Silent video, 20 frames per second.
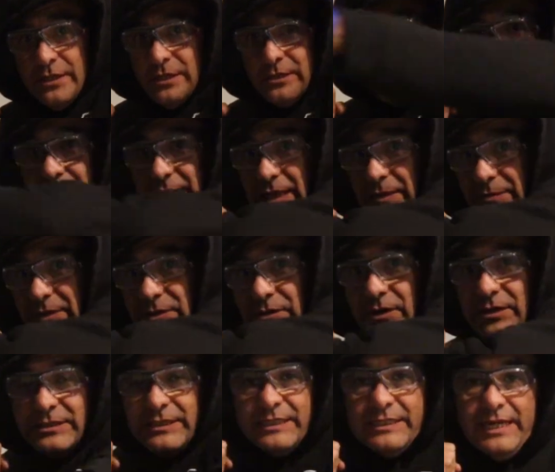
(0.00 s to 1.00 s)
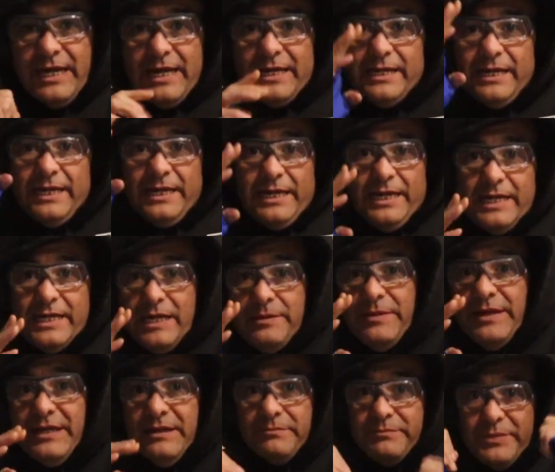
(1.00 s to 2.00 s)
So I come across like that, and I
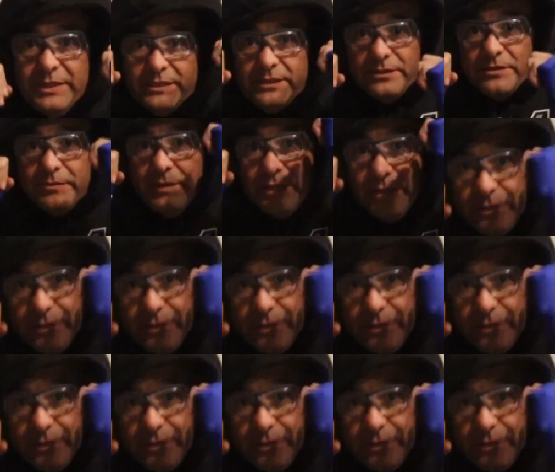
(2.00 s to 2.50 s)
make them bend under my